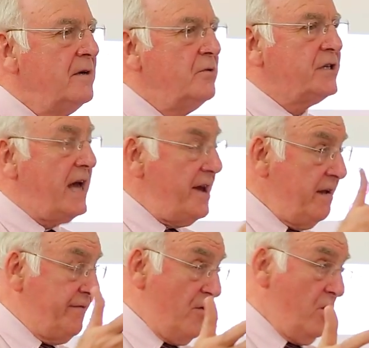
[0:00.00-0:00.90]
was
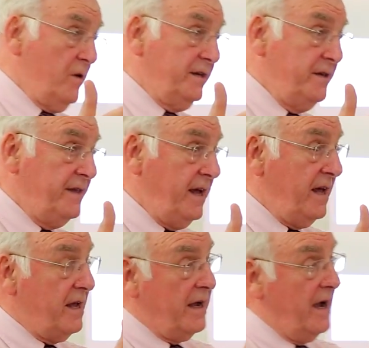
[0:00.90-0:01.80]
carried forward in
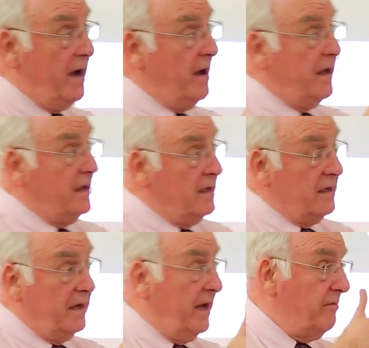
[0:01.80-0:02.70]
the
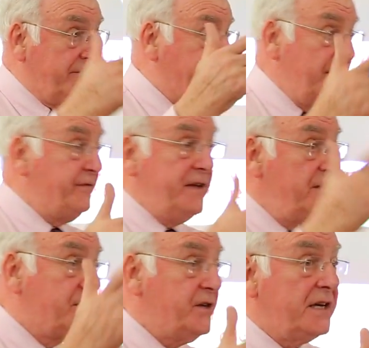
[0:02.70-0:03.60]

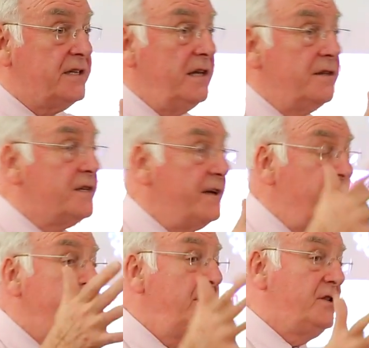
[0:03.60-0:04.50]
15th, 16th,
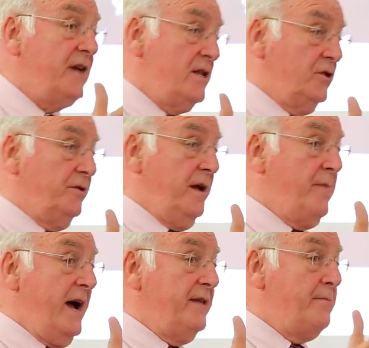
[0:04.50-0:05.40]
17th century
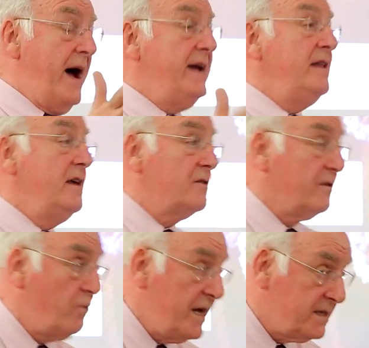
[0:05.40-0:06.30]
by the pioneers
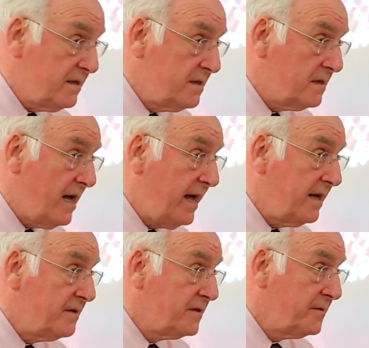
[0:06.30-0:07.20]
of Western
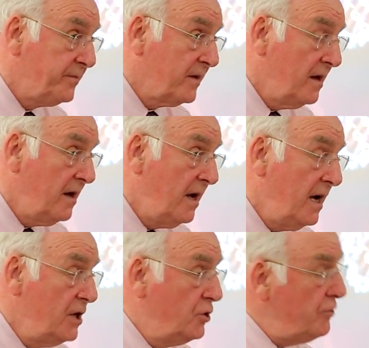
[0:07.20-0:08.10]
science.
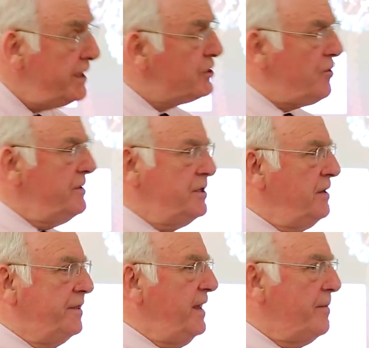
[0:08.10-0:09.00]
Do you know the
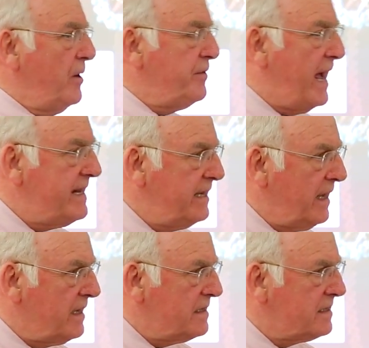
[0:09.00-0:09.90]
astonishing thing about that
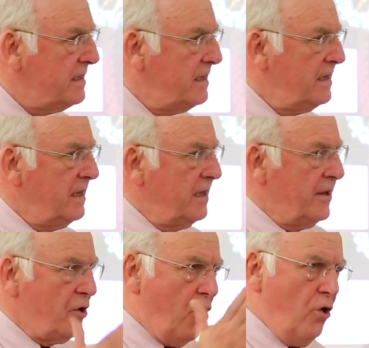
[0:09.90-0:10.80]
is
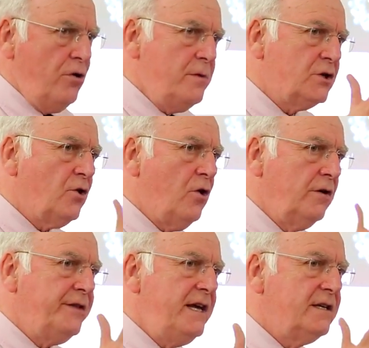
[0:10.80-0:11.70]
that almost all
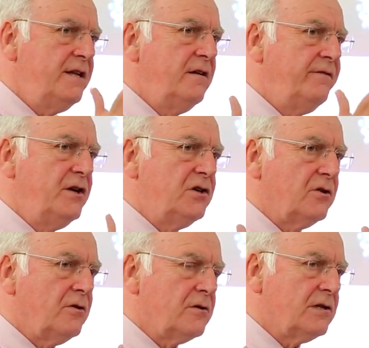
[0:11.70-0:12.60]
of these
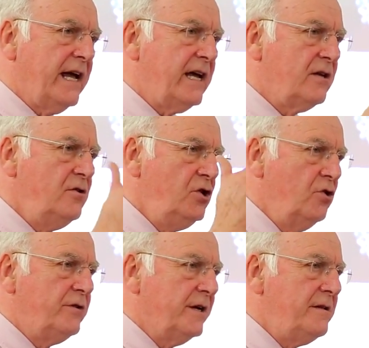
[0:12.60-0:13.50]
individuals, like
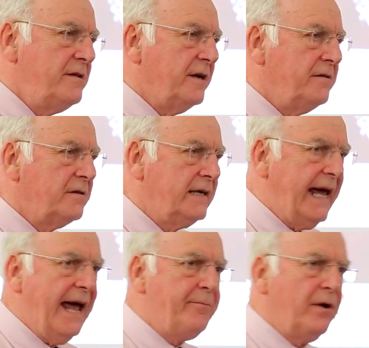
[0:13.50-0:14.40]
Newton and
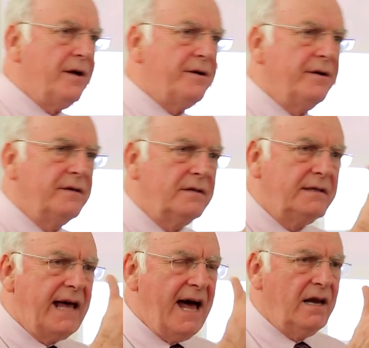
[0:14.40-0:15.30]
Kepler
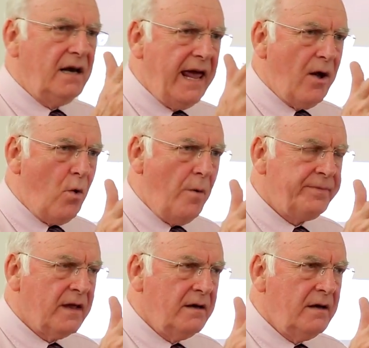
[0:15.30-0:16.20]
and Galileo,
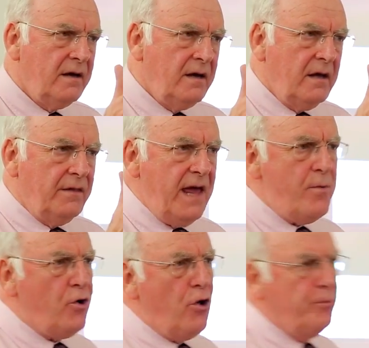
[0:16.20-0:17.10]
they
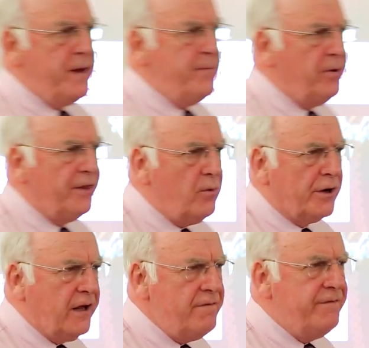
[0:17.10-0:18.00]
were all people that
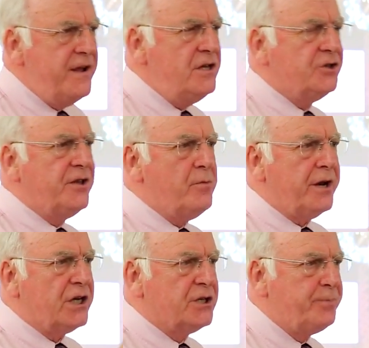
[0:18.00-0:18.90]
were convinced they
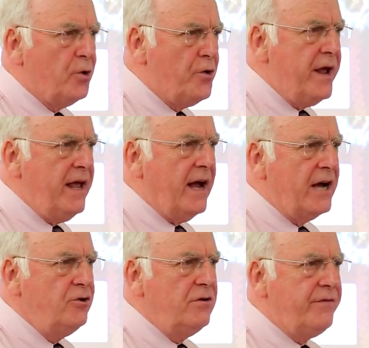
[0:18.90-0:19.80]
were exploring
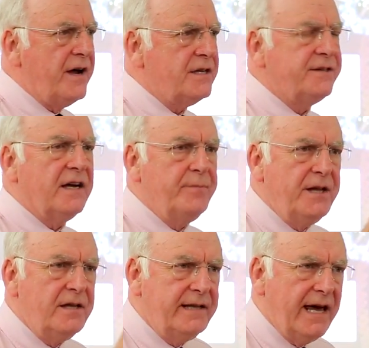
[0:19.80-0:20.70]
a universe that had
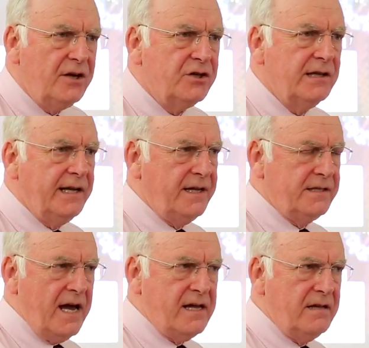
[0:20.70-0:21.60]
been intelligently
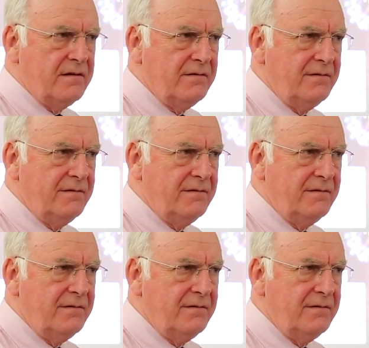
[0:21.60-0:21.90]
designed.